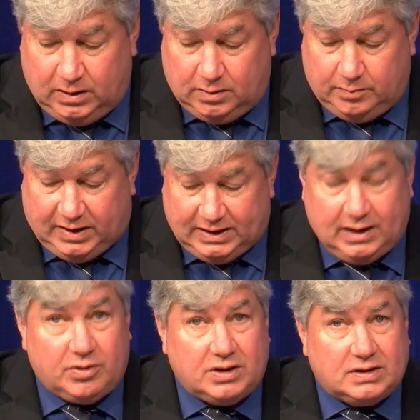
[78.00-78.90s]
my
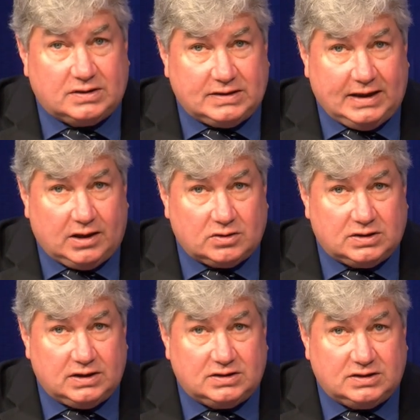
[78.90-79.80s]
number at the State House
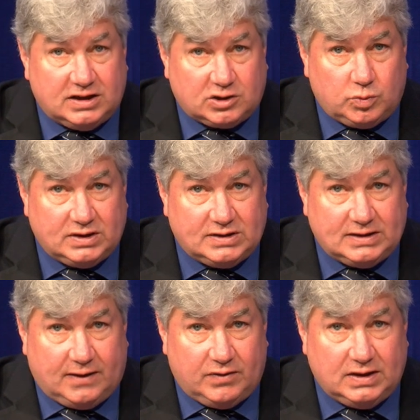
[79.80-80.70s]
is
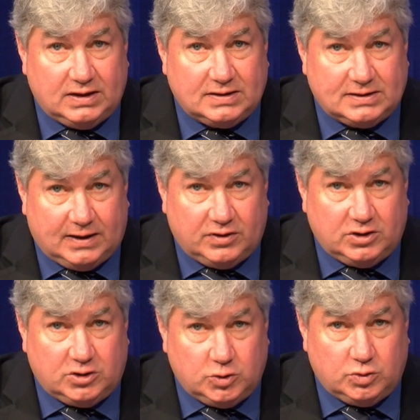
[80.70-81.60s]
617
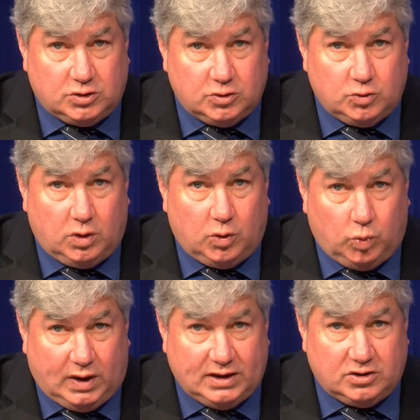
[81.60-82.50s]
722
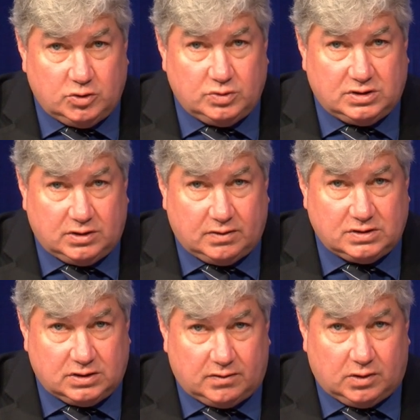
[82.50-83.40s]

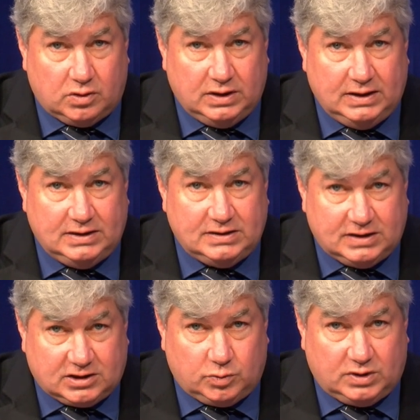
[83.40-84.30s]
1200.
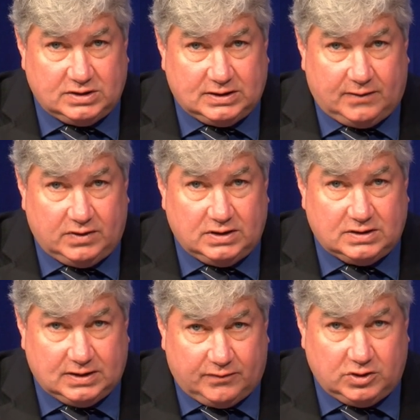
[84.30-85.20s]
617
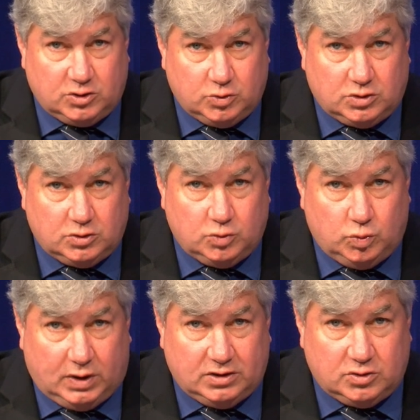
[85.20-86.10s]
722
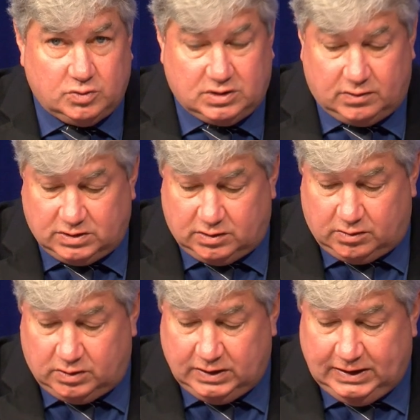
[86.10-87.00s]

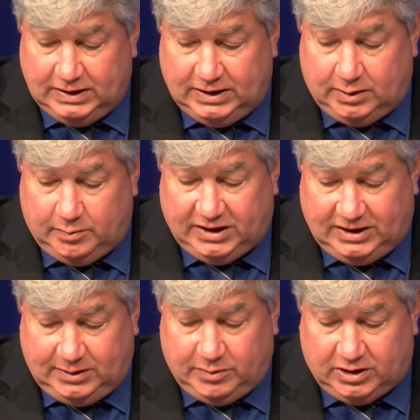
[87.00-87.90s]
1200. And my
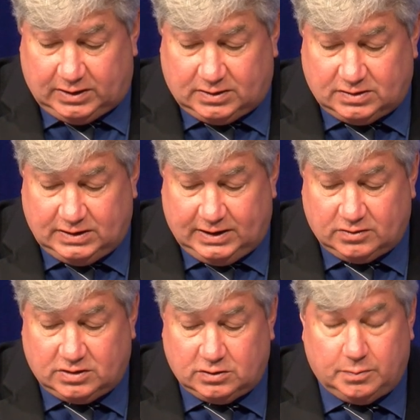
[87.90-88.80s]
email at the State
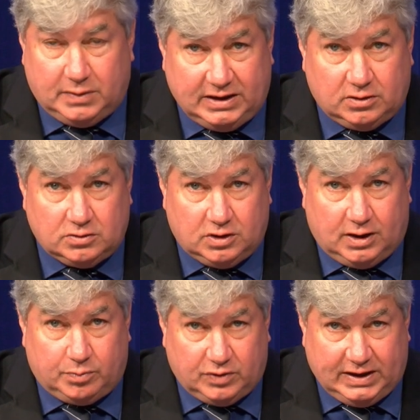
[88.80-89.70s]
House is
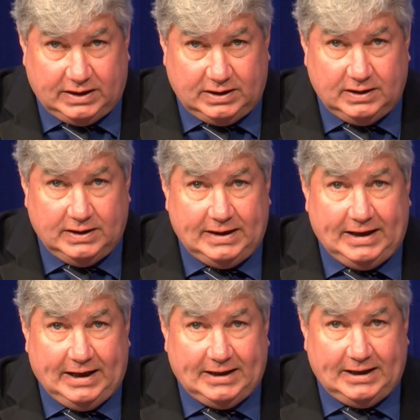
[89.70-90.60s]
michael.brady
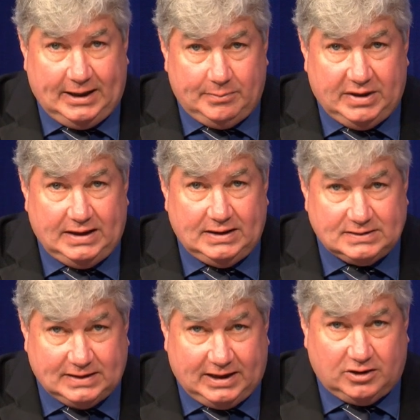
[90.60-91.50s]
at
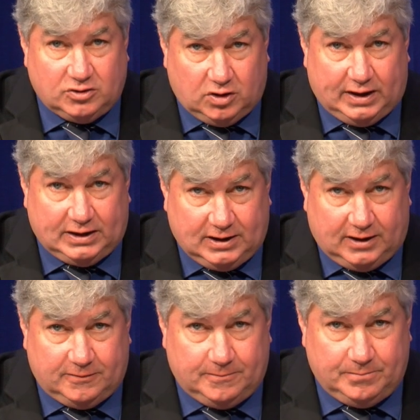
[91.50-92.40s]
masenate.gov.